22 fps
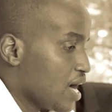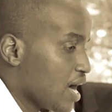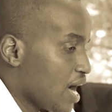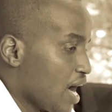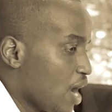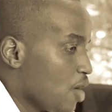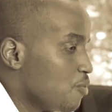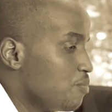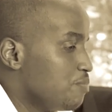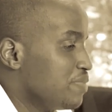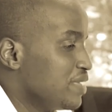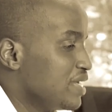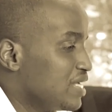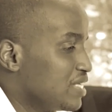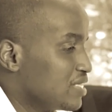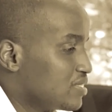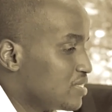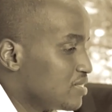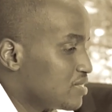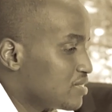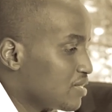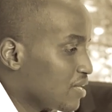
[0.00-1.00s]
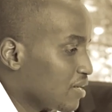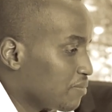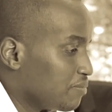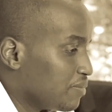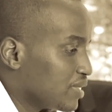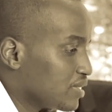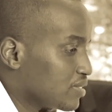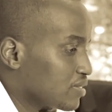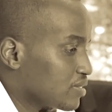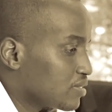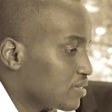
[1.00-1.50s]
How big is this
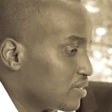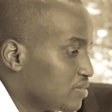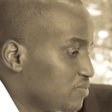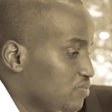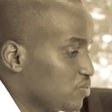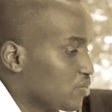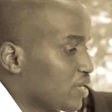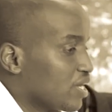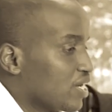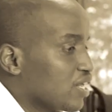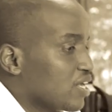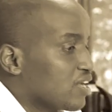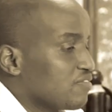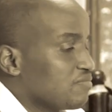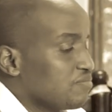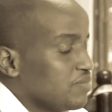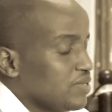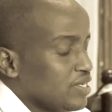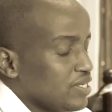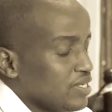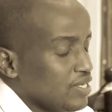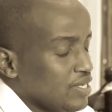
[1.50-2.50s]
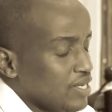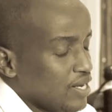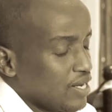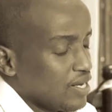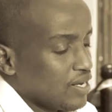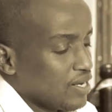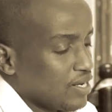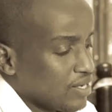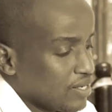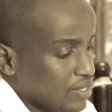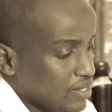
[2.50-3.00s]
segment? If you can give me
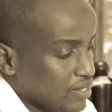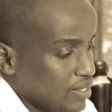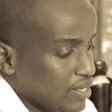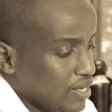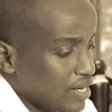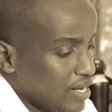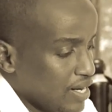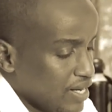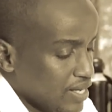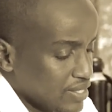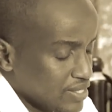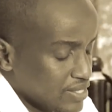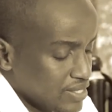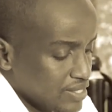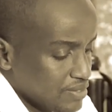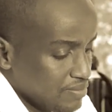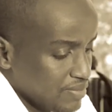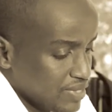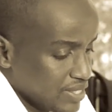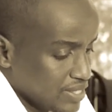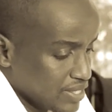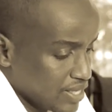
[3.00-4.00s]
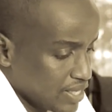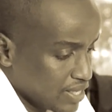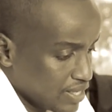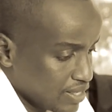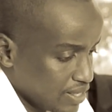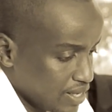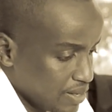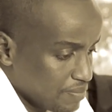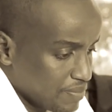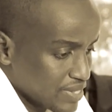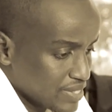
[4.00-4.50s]
an estimator,
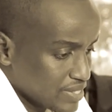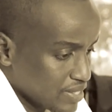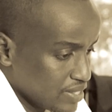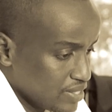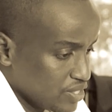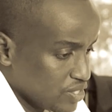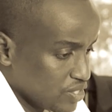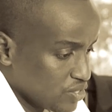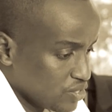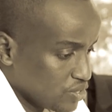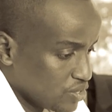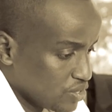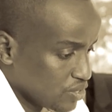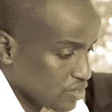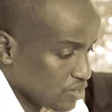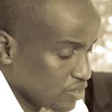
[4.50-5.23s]
a percentage.